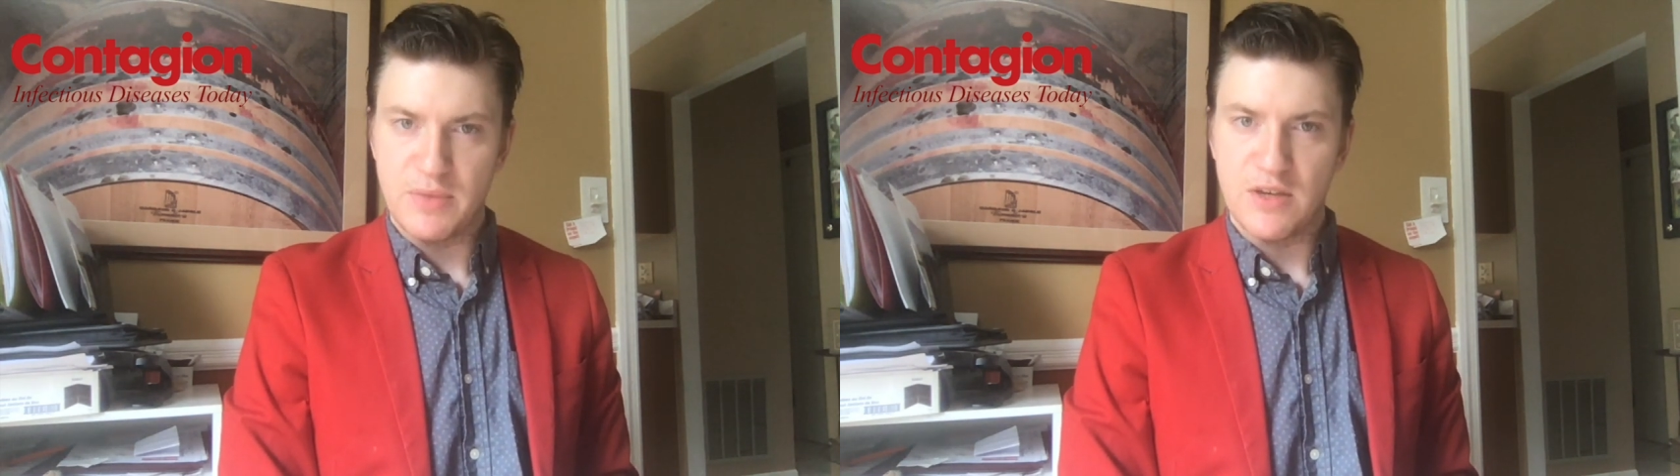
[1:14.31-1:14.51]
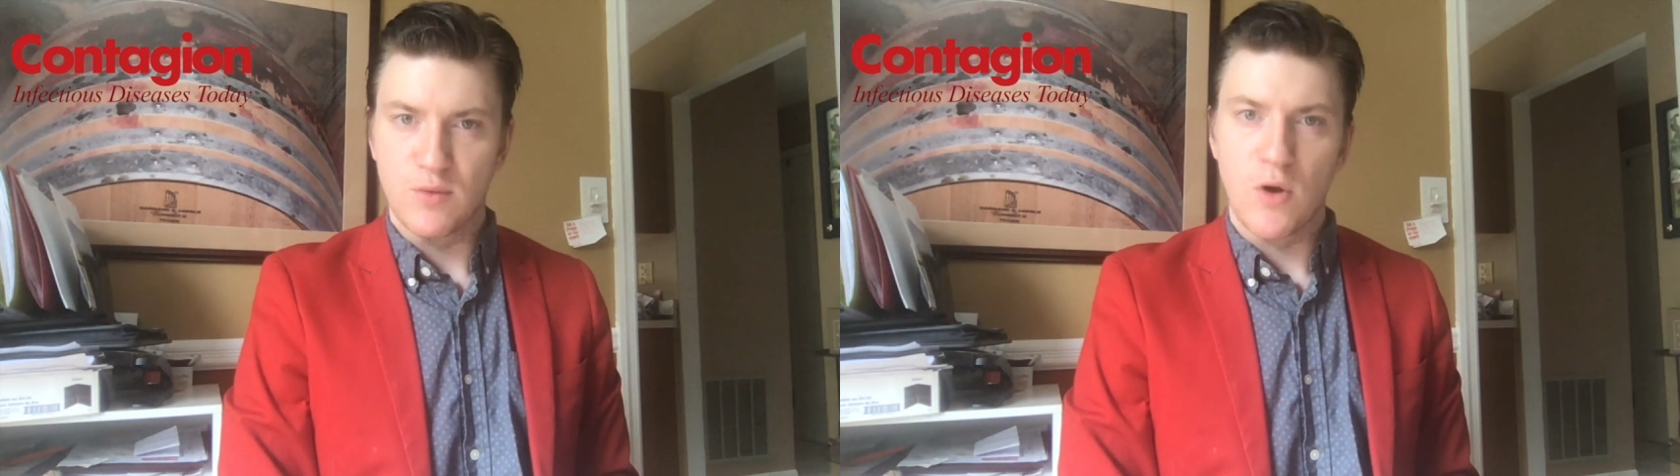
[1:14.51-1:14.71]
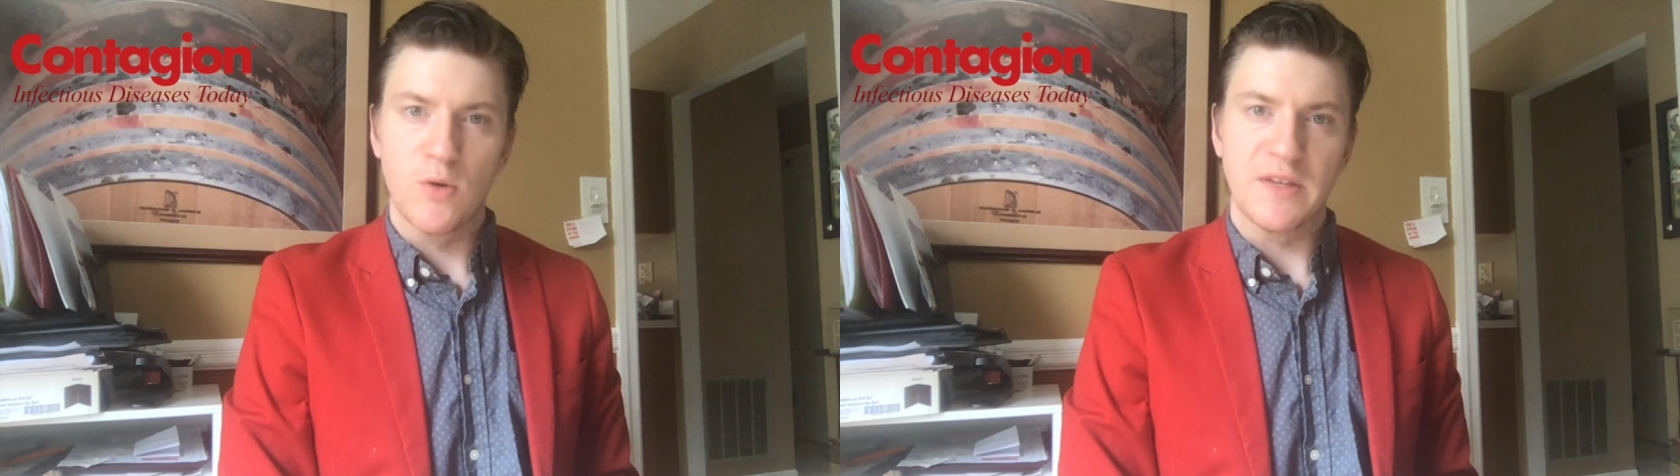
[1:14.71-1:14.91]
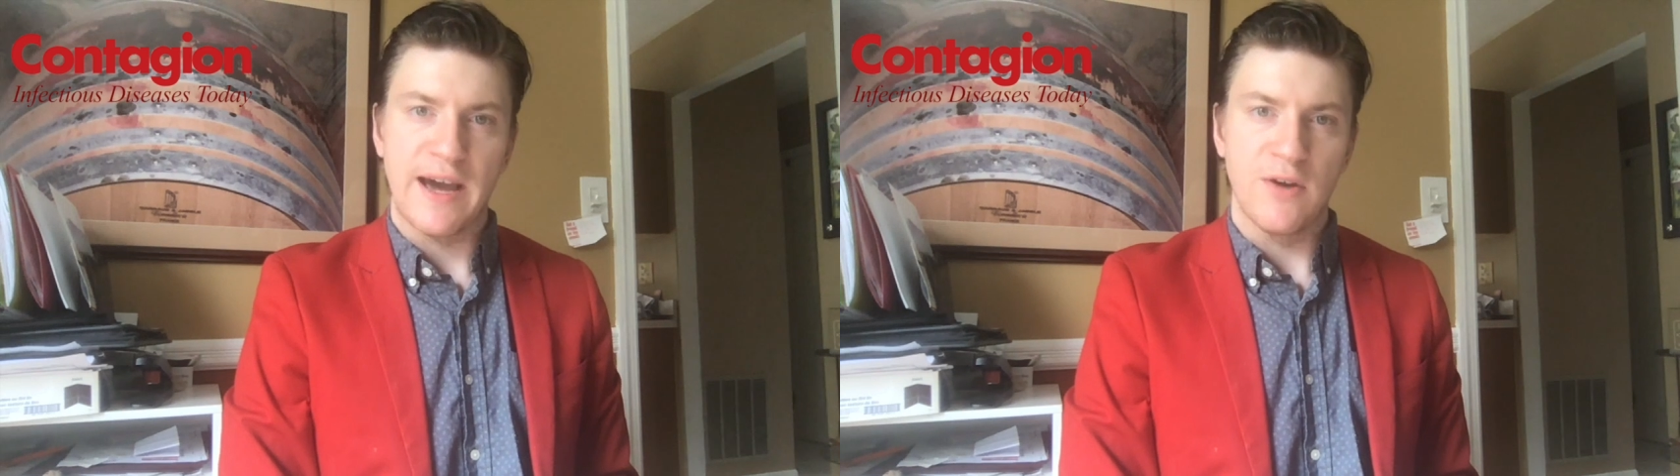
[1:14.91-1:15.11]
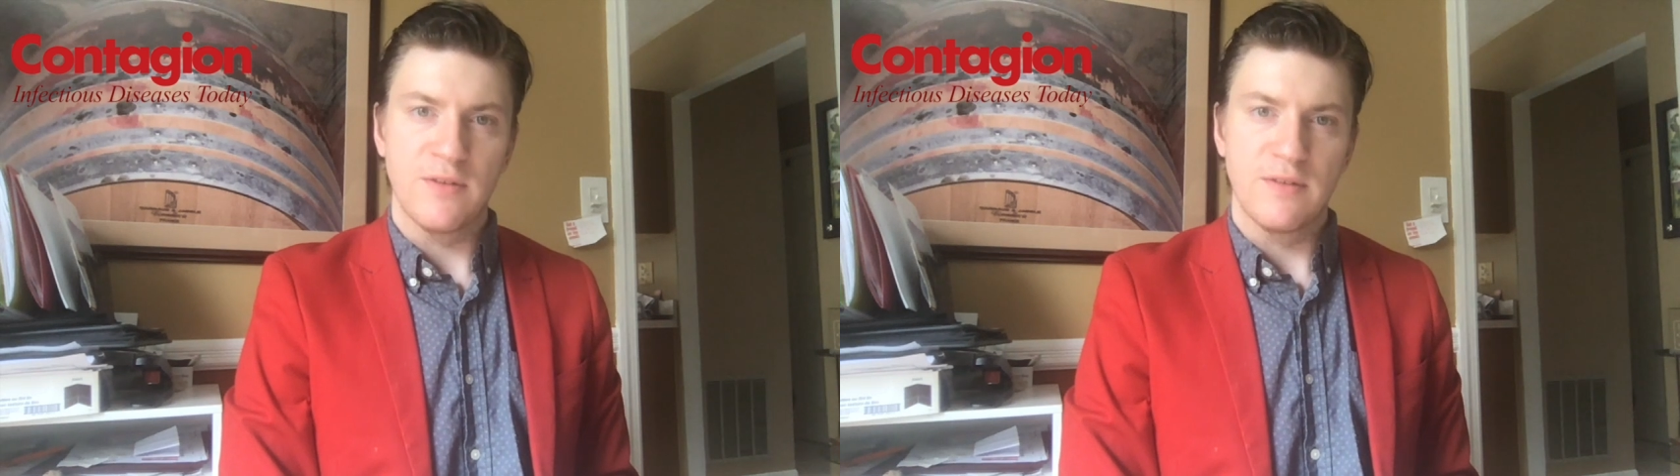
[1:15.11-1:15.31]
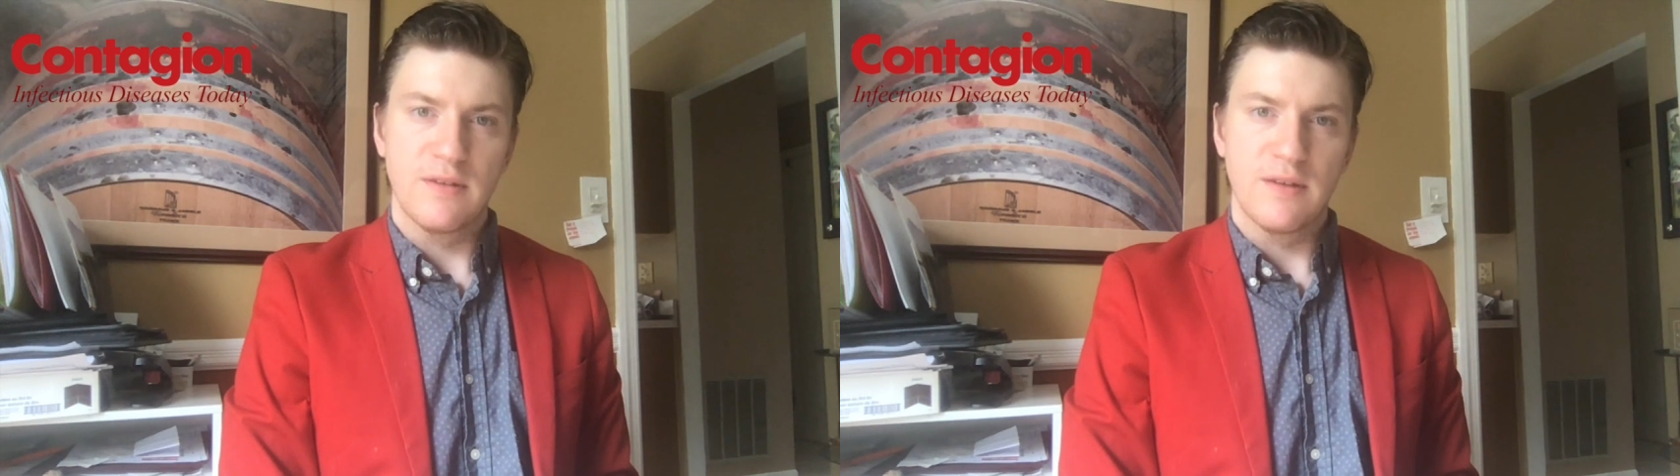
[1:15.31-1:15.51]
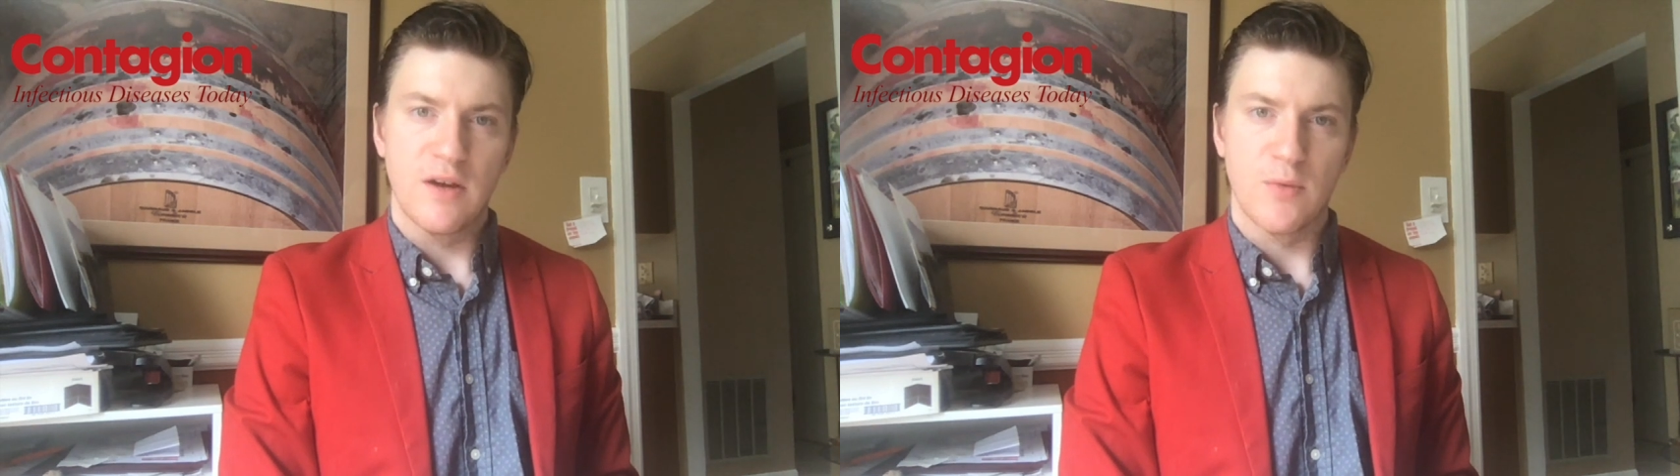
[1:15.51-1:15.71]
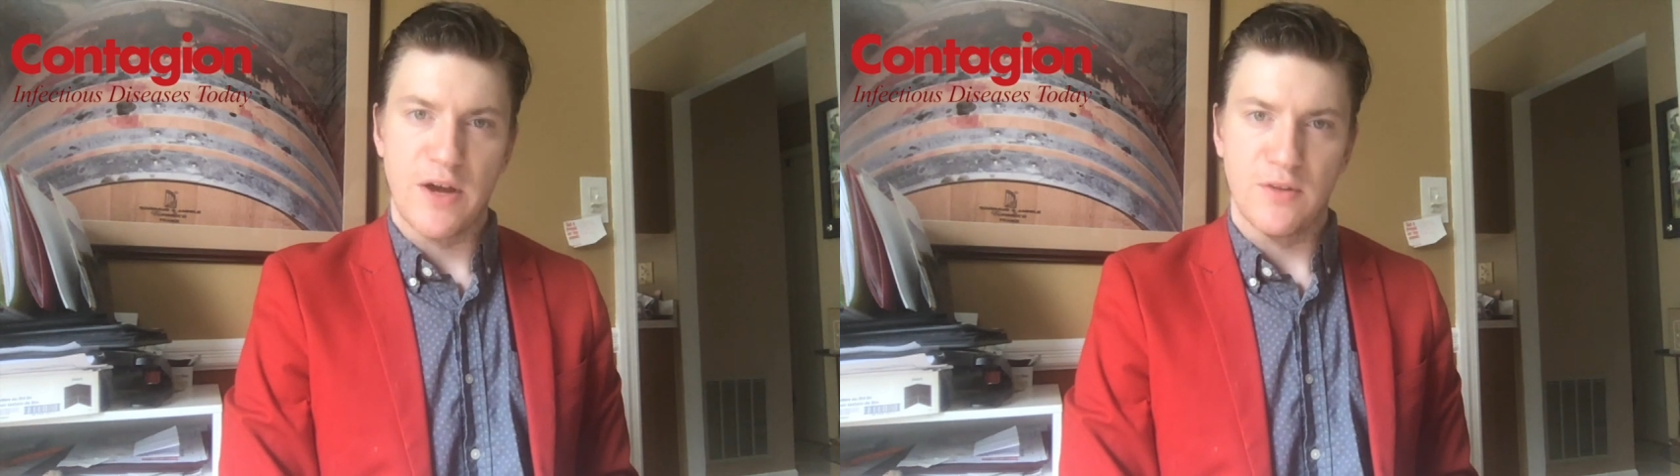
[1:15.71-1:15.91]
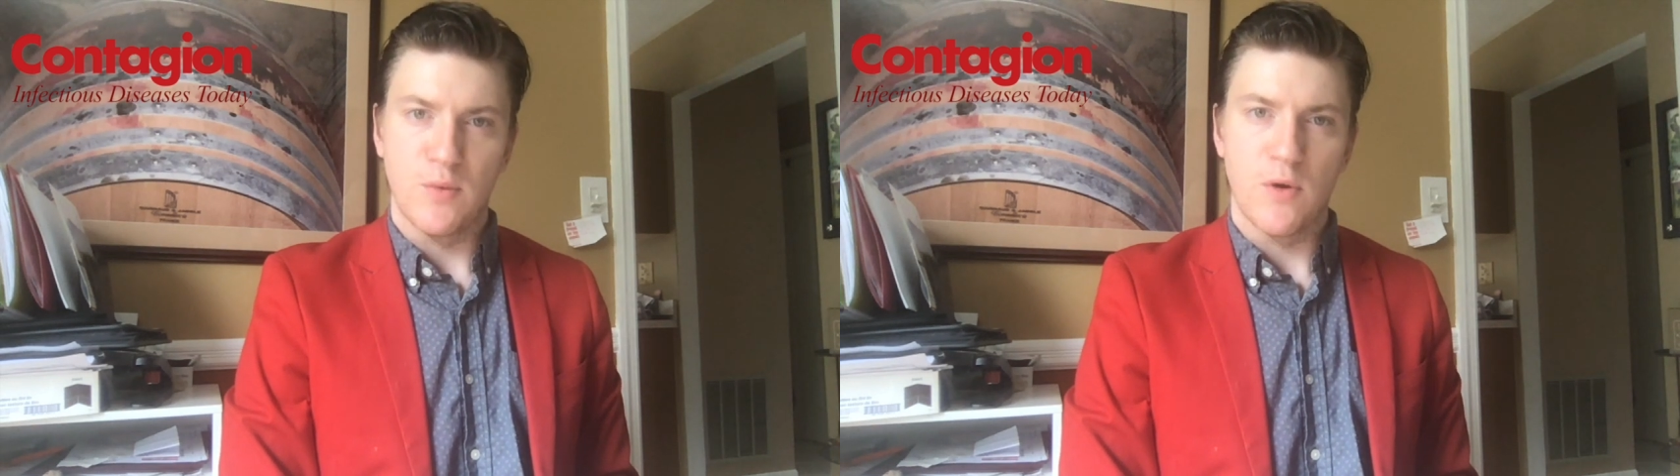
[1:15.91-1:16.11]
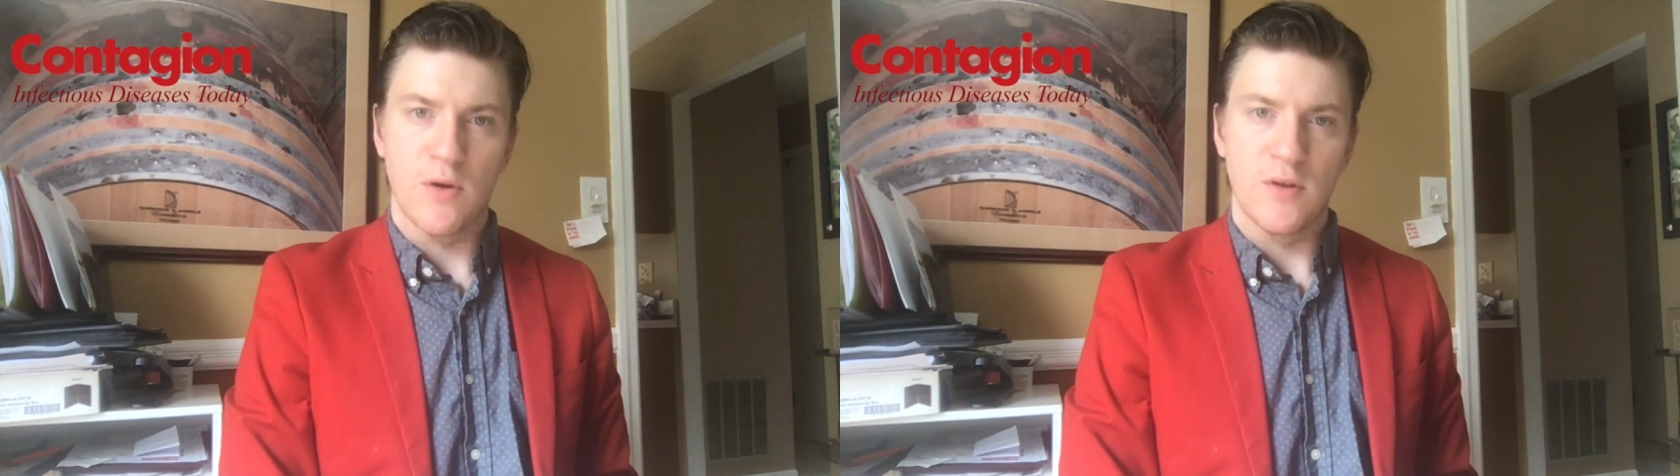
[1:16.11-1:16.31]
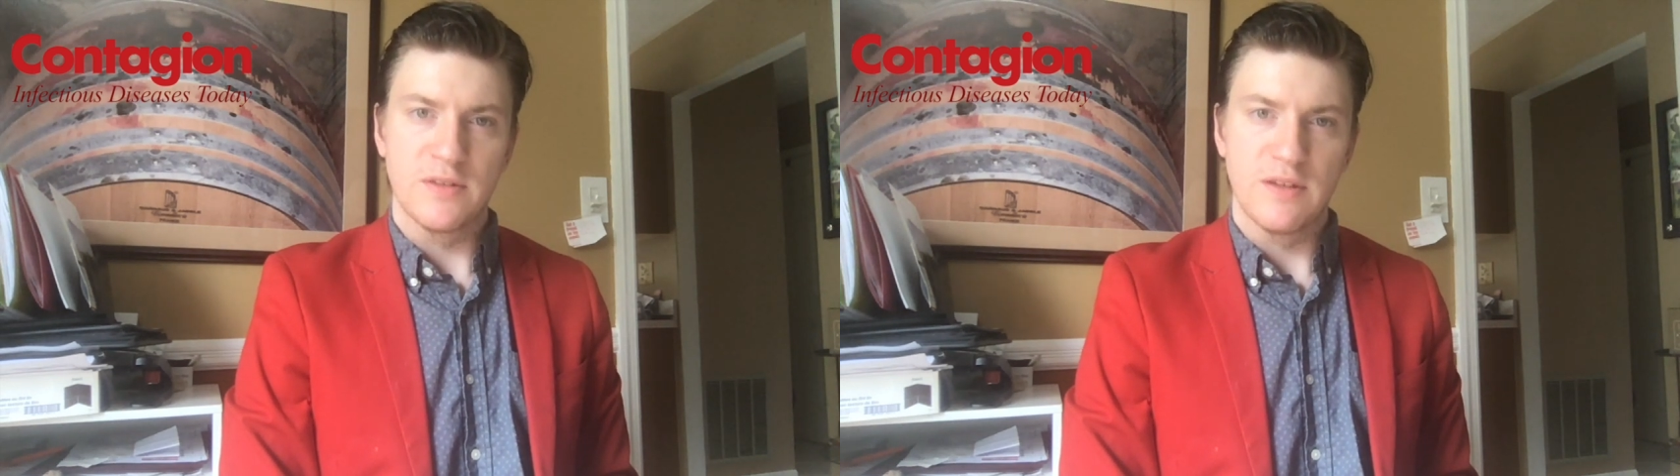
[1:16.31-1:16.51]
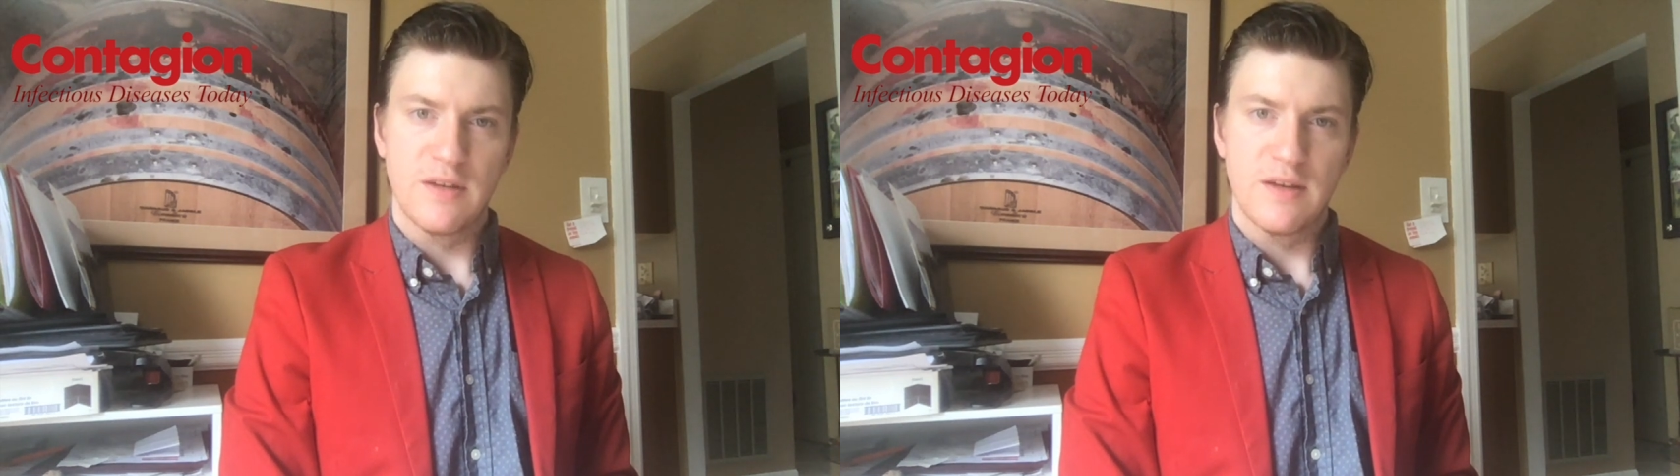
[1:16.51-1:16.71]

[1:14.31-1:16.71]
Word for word: being rolled out around the world